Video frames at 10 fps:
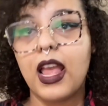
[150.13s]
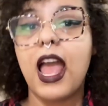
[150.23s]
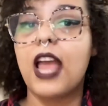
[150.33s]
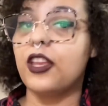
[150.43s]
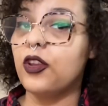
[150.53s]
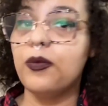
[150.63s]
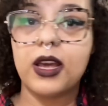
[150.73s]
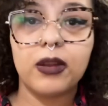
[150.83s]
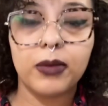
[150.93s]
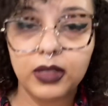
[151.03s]
and you
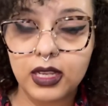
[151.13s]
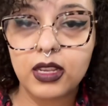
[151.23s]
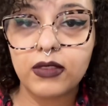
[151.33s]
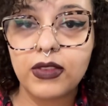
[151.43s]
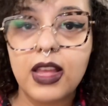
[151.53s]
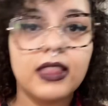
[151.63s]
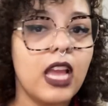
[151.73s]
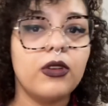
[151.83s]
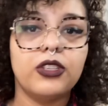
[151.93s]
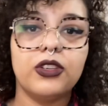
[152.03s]
better believe they
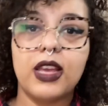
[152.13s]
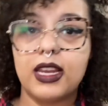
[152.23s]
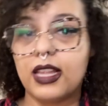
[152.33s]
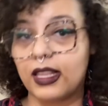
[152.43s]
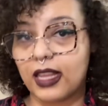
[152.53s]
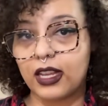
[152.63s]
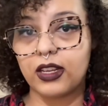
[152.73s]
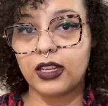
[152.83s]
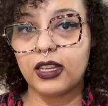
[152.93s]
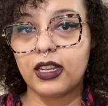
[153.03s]
would do anything they
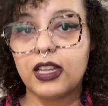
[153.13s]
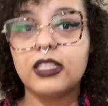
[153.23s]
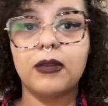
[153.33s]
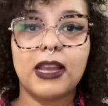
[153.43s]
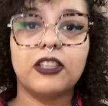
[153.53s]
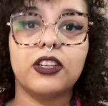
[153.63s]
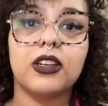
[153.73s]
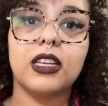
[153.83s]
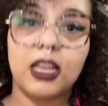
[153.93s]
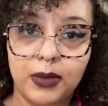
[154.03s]
could to make sure to
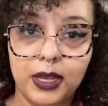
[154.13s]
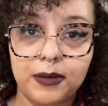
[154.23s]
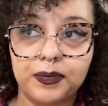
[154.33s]
keep it,